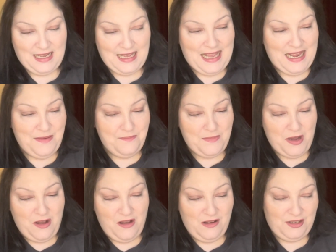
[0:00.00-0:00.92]
In
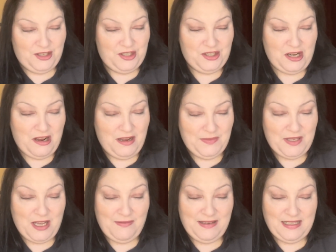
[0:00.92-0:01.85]
March, I'm
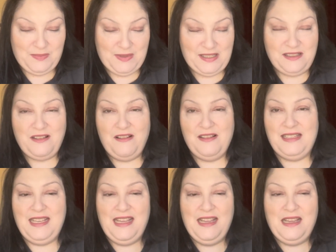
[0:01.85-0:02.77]
going to be
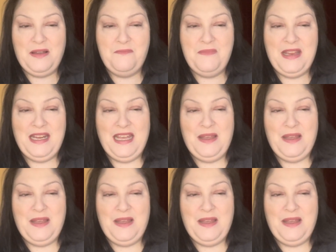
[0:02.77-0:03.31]
starting Mini